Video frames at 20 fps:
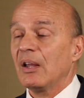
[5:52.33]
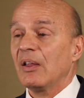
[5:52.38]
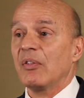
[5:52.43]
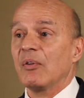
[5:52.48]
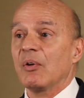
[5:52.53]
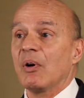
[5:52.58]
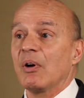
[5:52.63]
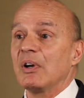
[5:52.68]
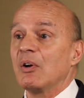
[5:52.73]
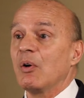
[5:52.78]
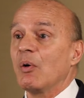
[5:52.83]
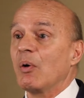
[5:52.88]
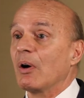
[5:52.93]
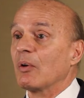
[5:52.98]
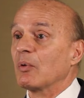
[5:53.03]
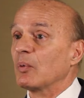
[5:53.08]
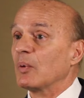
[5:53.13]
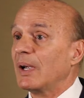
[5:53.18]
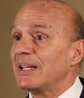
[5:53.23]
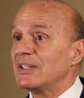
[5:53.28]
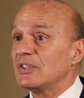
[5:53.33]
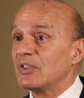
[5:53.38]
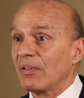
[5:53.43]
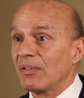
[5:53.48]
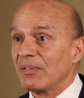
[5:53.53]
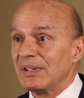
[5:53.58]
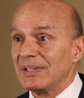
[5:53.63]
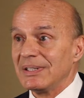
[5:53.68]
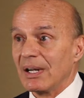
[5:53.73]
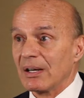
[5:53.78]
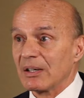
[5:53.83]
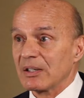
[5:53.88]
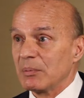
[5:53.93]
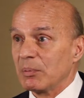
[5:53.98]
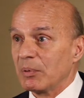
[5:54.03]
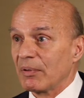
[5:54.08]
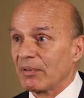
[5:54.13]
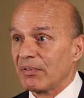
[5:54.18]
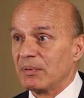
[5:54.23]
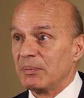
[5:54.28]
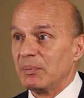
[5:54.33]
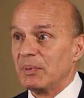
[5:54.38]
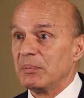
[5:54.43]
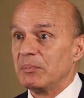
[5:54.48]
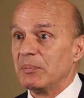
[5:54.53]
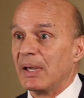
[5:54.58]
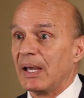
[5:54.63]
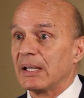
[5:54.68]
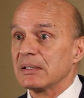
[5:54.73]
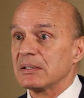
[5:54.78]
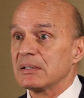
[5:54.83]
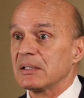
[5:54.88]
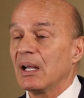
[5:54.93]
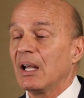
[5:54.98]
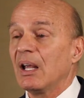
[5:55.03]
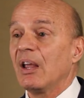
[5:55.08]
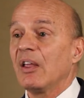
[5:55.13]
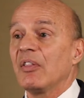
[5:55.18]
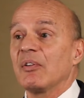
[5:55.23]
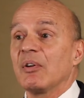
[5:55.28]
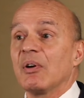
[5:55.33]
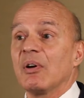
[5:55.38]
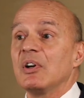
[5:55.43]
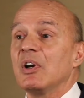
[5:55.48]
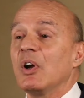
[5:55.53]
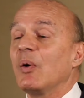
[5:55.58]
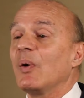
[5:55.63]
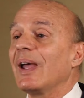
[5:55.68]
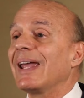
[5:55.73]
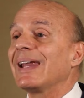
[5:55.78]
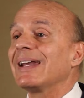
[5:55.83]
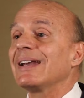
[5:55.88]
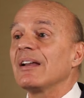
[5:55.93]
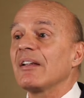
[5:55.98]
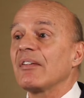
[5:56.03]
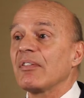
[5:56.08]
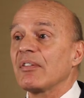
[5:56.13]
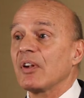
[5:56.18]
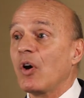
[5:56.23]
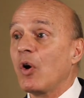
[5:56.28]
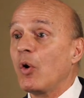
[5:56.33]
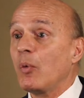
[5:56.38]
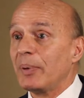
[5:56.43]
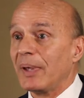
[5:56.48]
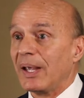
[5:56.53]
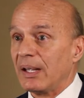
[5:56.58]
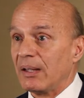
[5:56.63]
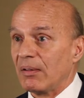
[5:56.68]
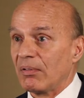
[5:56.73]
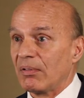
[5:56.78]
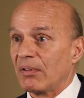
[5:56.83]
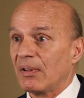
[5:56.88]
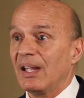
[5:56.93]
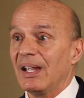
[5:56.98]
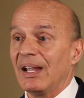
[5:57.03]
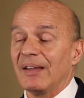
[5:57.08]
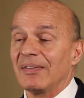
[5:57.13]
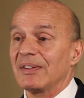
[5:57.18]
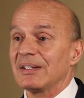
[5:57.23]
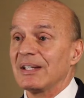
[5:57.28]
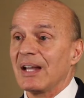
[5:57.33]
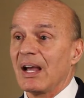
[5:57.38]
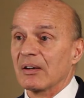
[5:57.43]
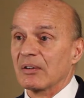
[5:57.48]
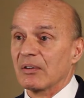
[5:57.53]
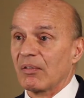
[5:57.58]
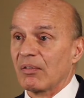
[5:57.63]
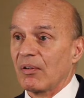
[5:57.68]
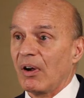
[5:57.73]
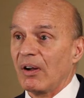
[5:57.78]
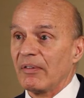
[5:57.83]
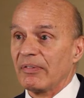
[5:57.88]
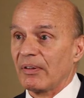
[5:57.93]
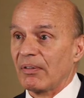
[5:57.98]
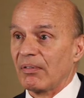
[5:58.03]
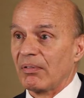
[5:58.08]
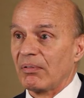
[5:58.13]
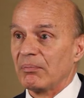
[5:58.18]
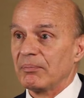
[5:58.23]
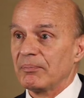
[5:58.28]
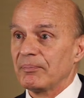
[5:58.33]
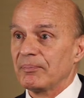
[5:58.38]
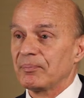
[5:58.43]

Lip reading: There are no outrageous deductibles to be met. There are no endless copays at the doctor's office.